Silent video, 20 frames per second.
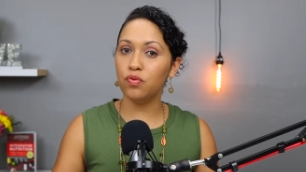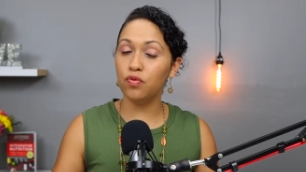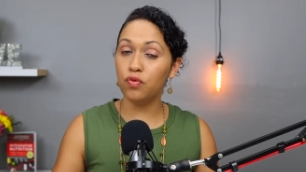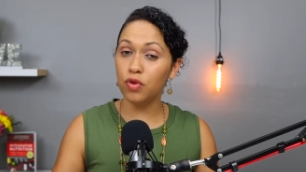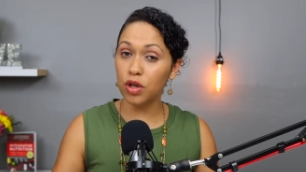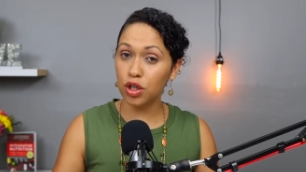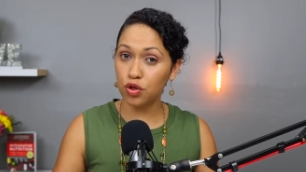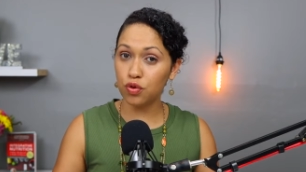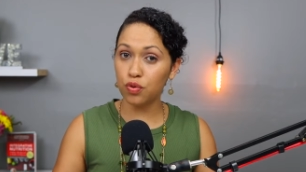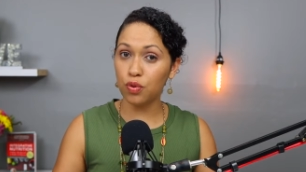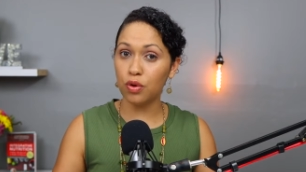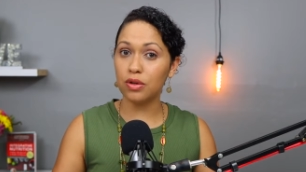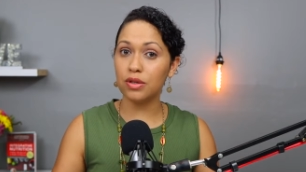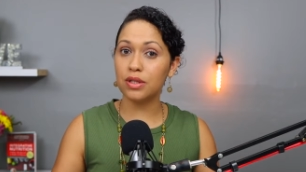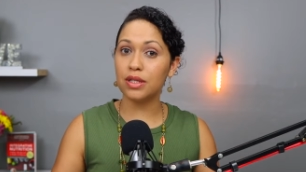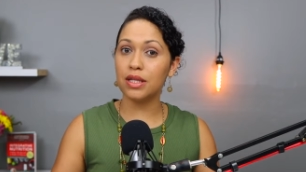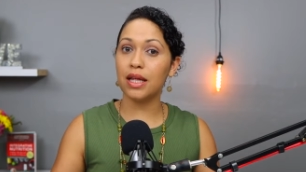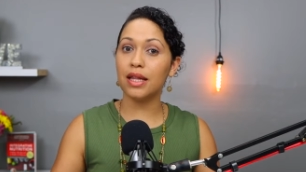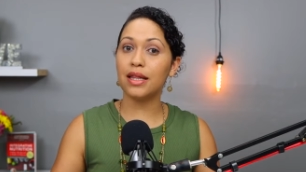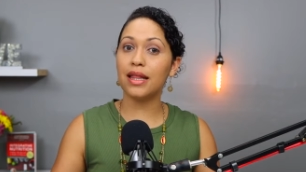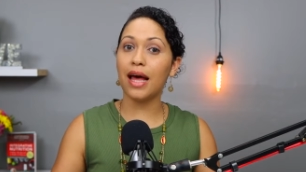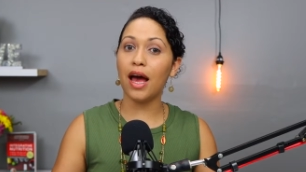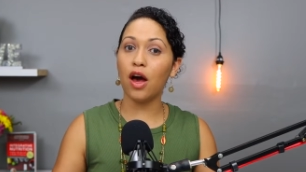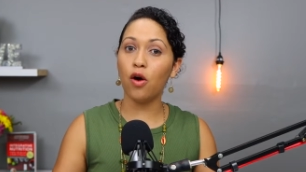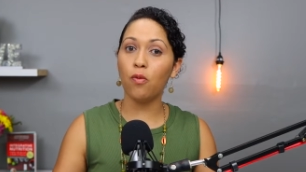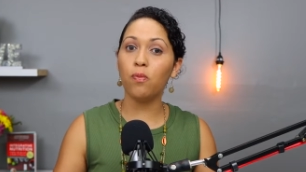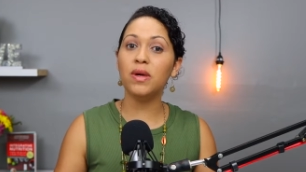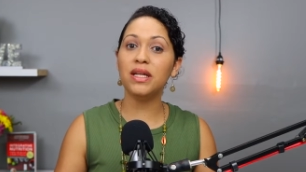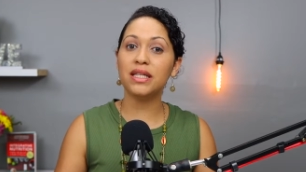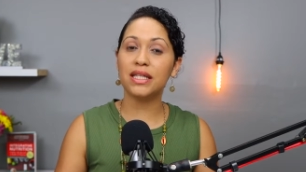rituals that
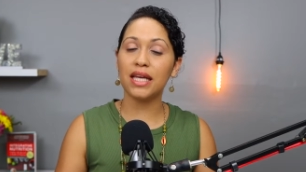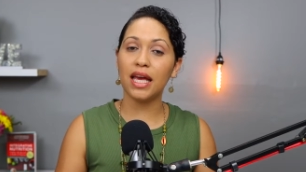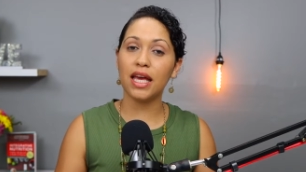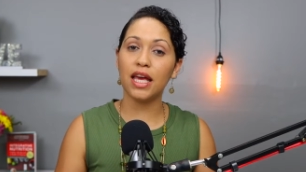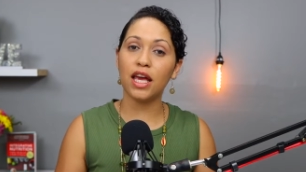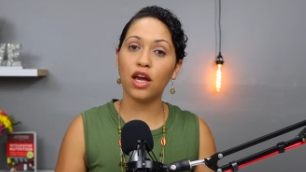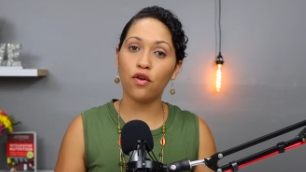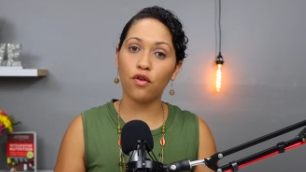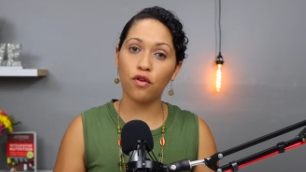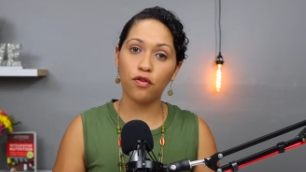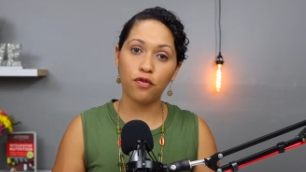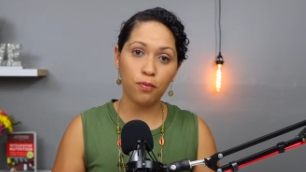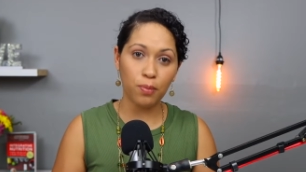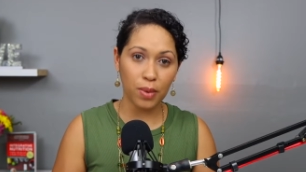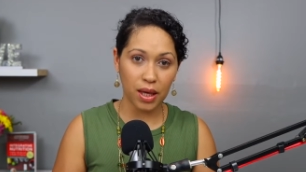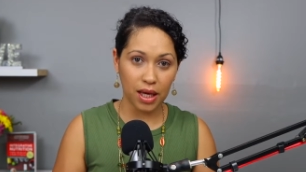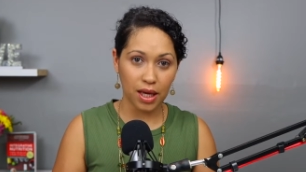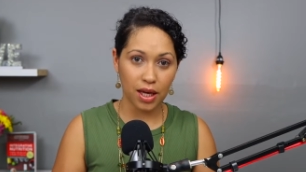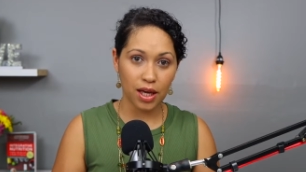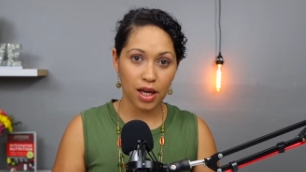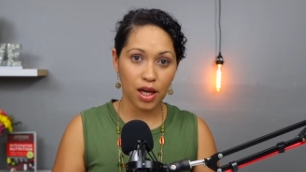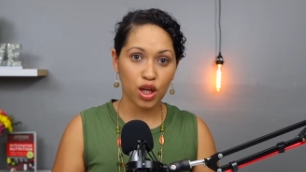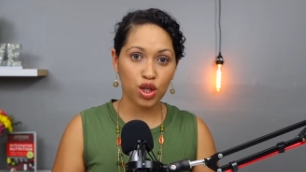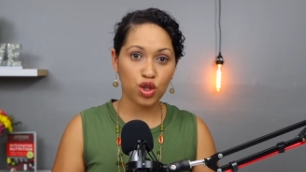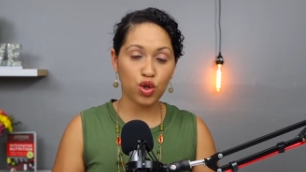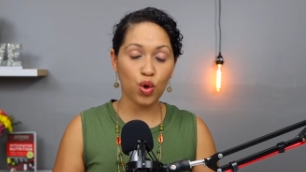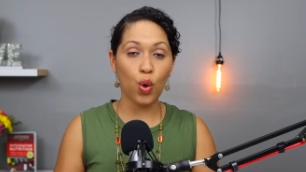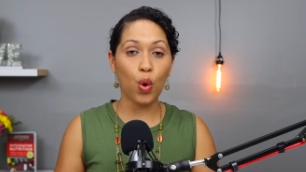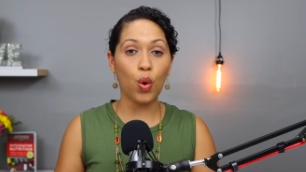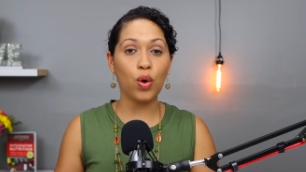help me take care of me
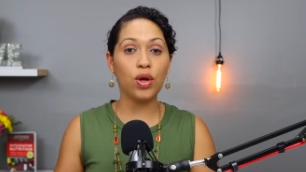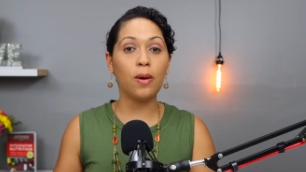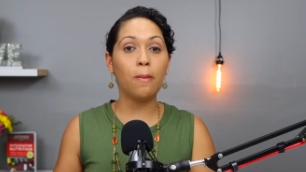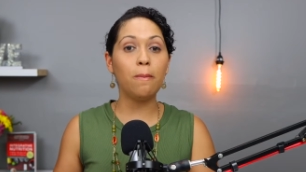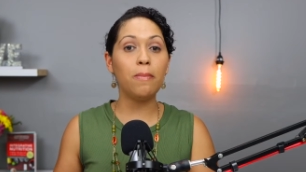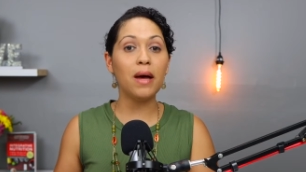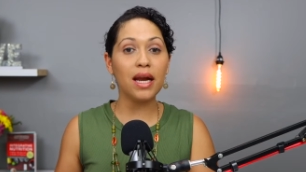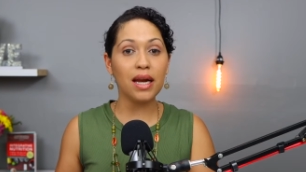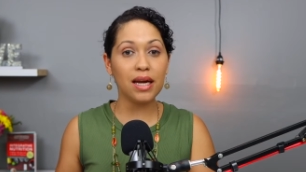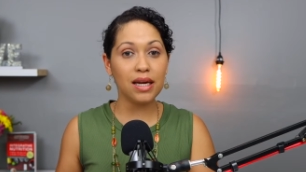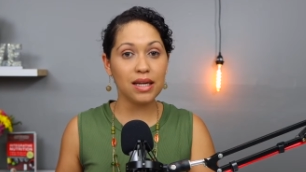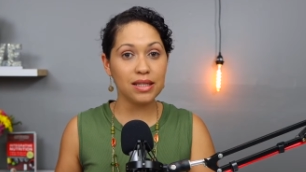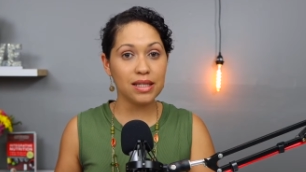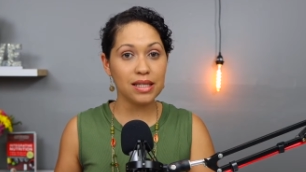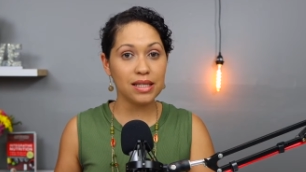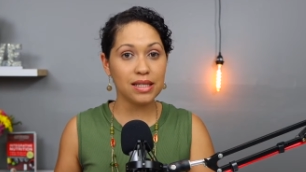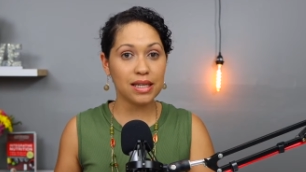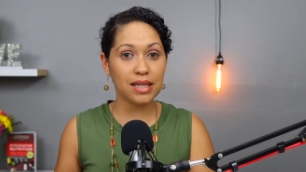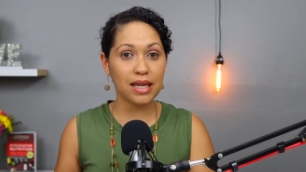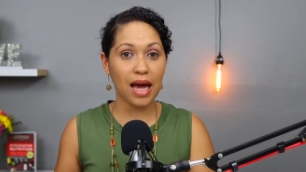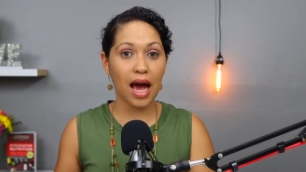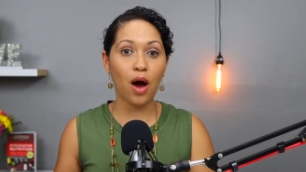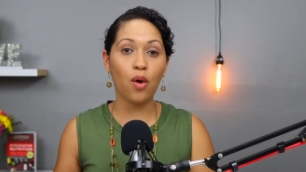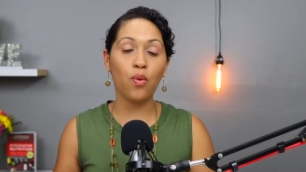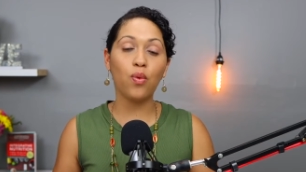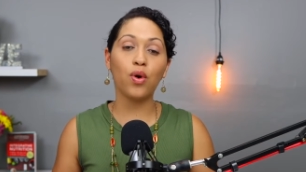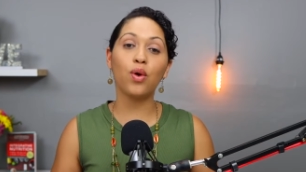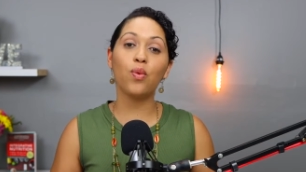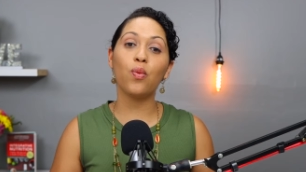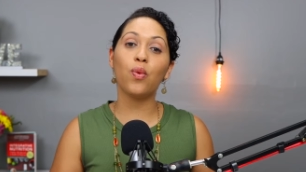so going to bed at a decent
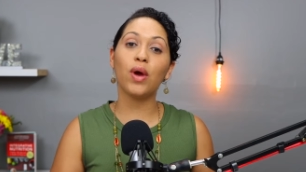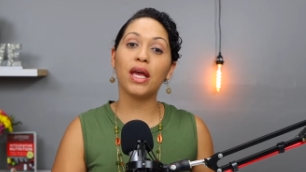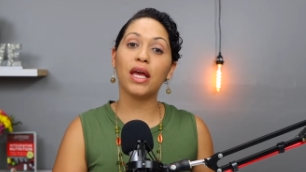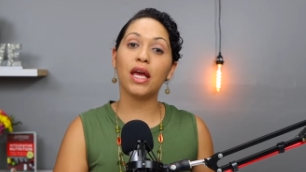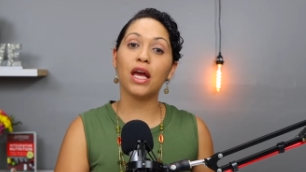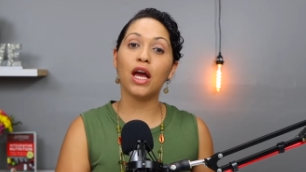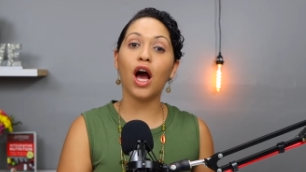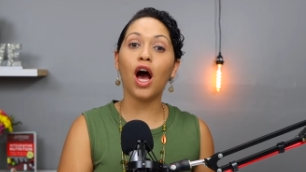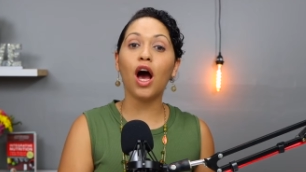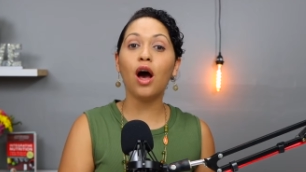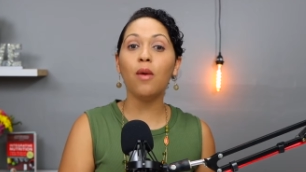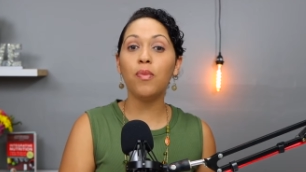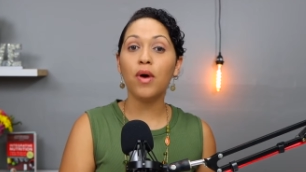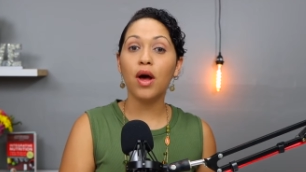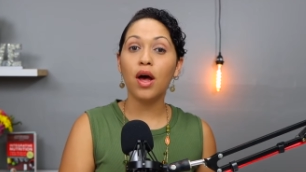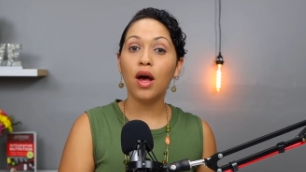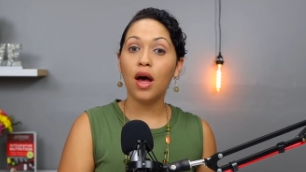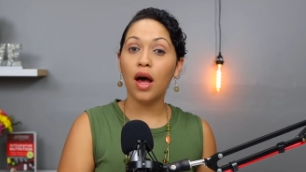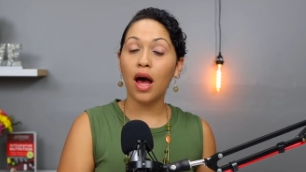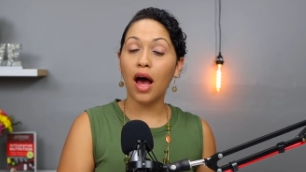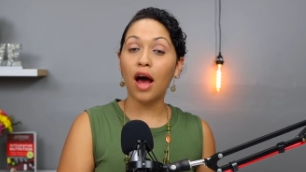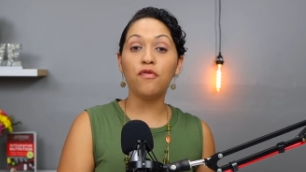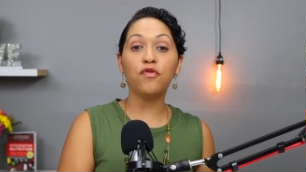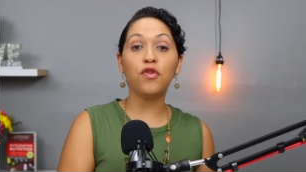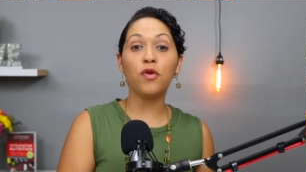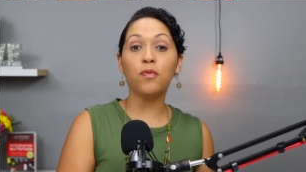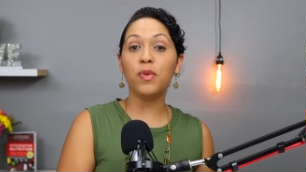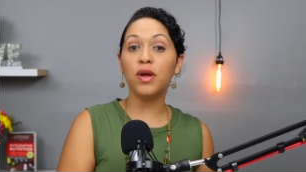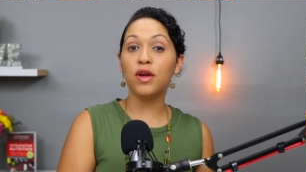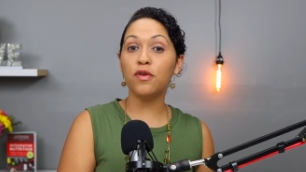hour waking up
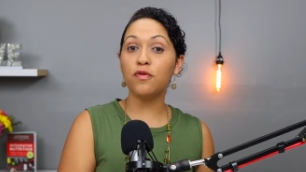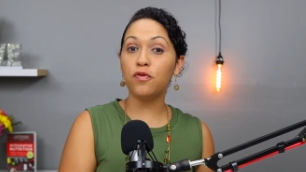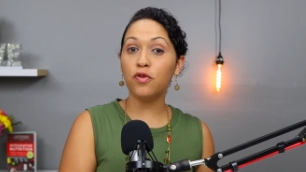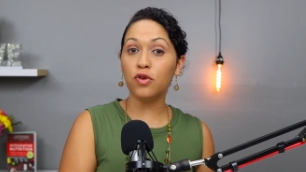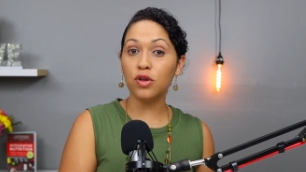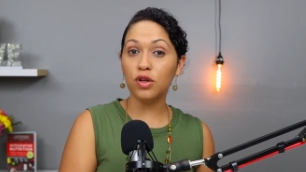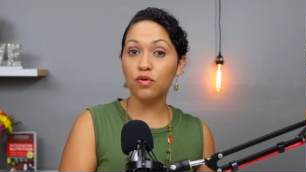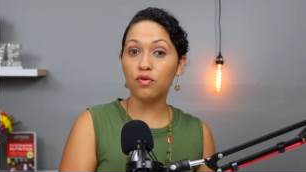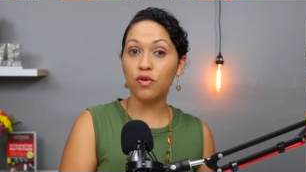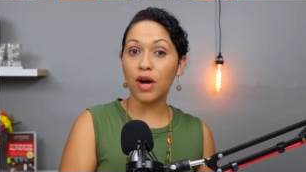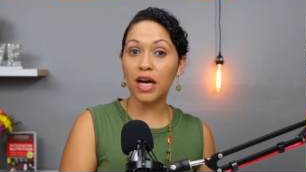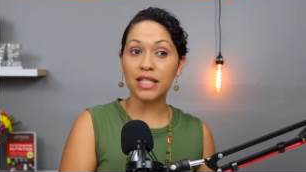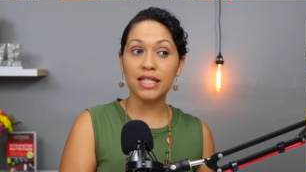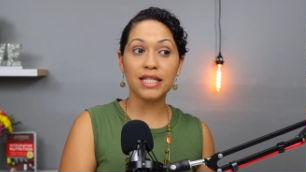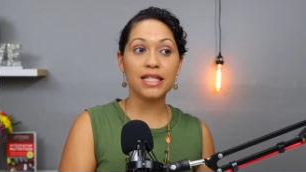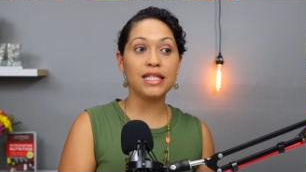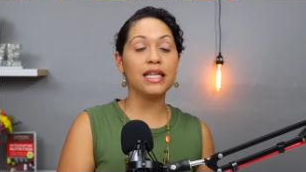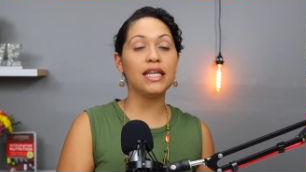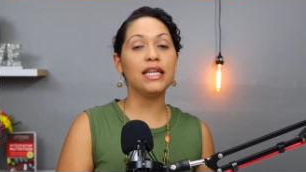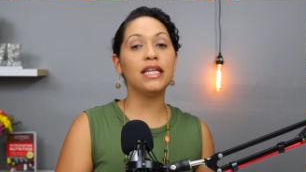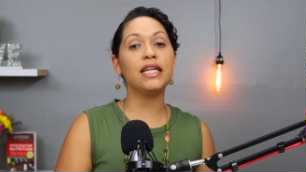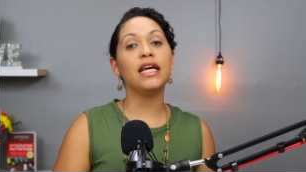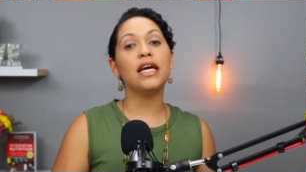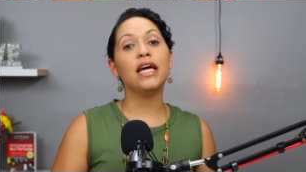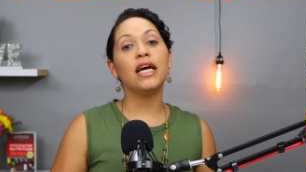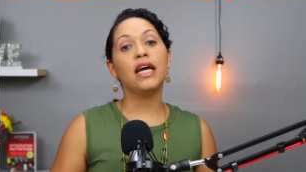after being fully rested